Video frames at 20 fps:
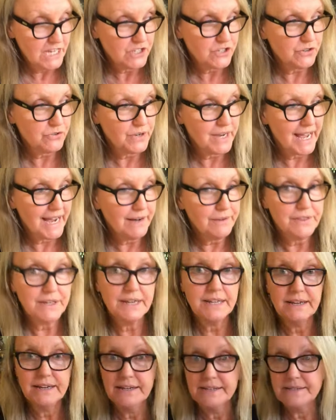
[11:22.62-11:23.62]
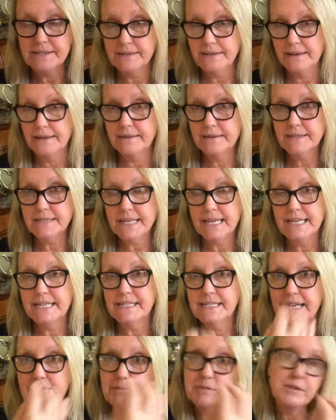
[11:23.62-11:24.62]
So now that it has lungs and
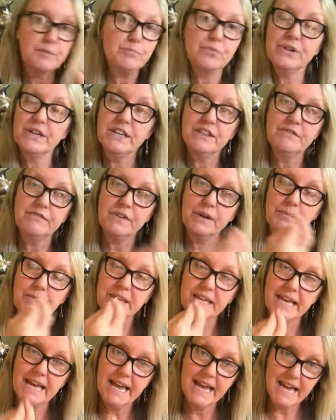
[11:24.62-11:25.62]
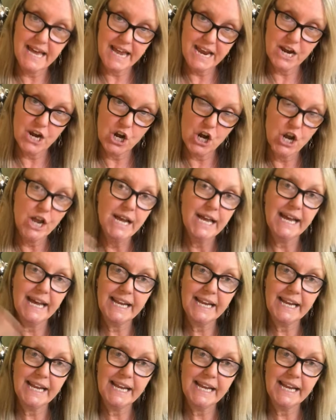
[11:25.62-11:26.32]
it's able to breathe from the air,